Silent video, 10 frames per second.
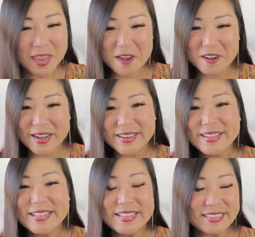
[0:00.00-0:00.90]
All right,
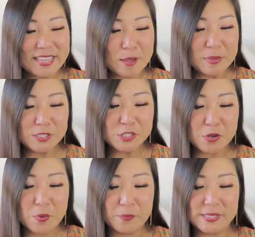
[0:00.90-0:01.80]
let me show
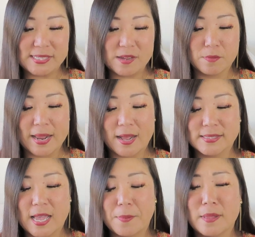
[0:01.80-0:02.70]
you what we see right
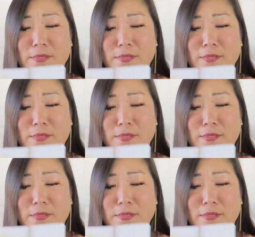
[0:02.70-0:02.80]
on top.